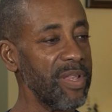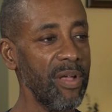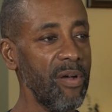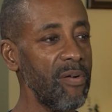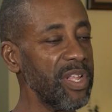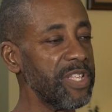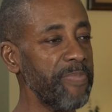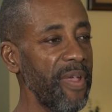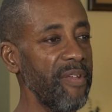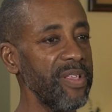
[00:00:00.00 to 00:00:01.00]
The whole
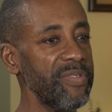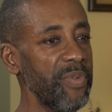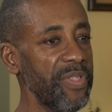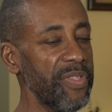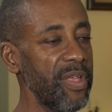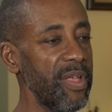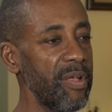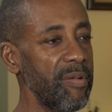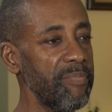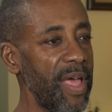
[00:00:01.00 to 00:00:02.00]
experience with
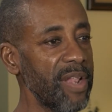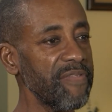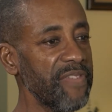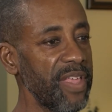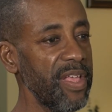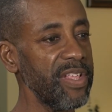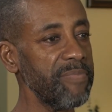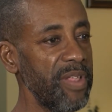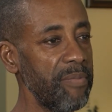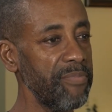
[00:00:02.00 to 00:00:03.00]
palliative care has
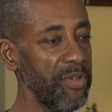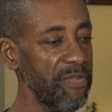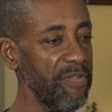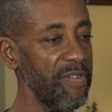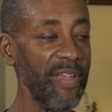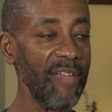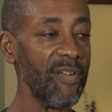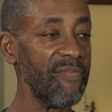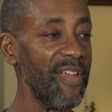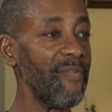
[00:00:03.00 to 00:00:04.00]
been beautiful.
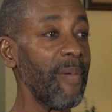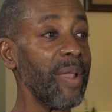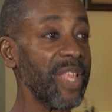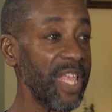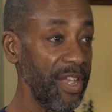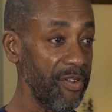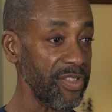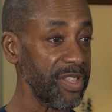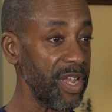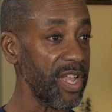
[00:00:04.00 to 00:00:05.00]
If everybody get a
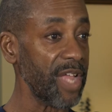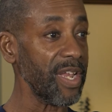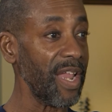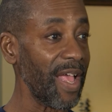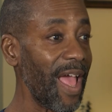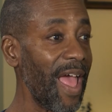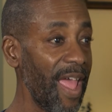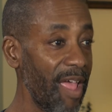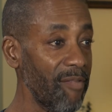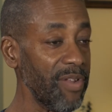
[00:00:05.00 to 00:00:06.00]
nurse and a doctor like I
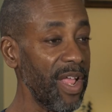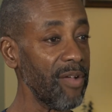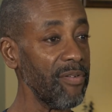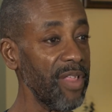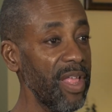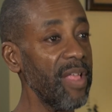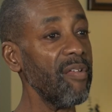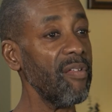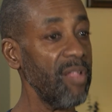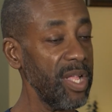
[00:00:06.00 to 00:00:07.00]
have when I go there,
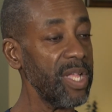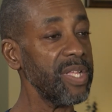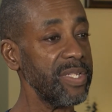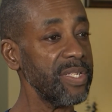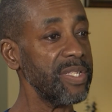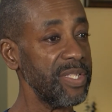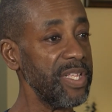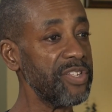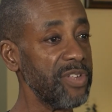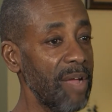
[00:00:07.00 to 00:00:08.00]

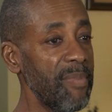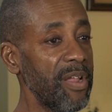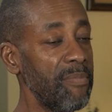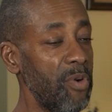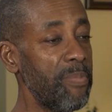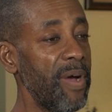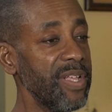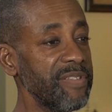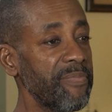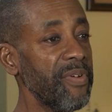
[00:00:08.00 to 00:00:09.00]
they should come out a more
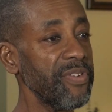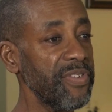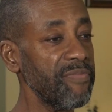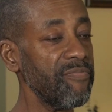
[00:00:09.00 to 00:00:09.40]
positive person.